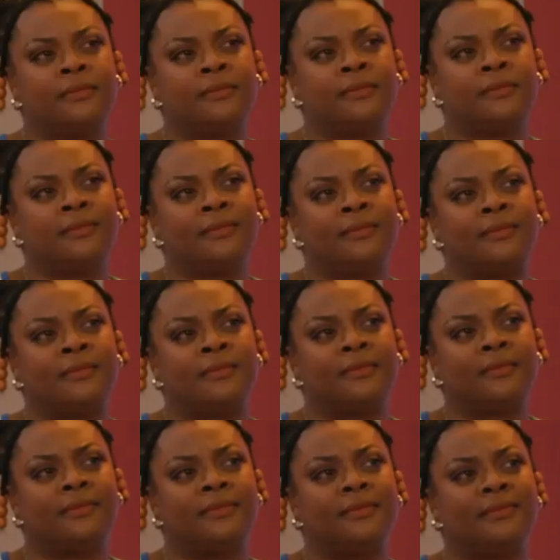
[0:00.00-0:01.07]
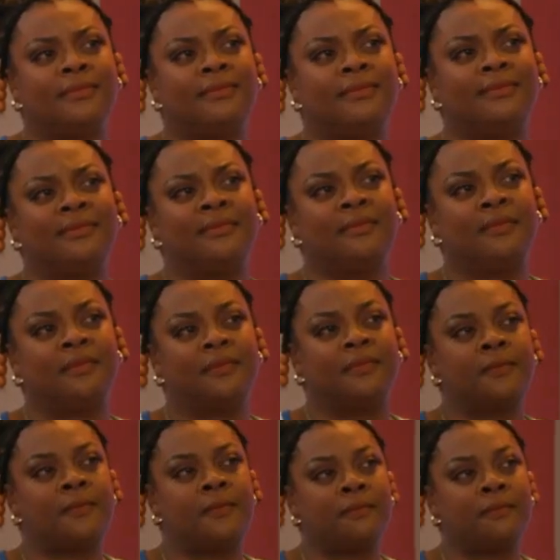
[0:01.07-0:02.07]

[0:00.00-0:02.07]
[no speech]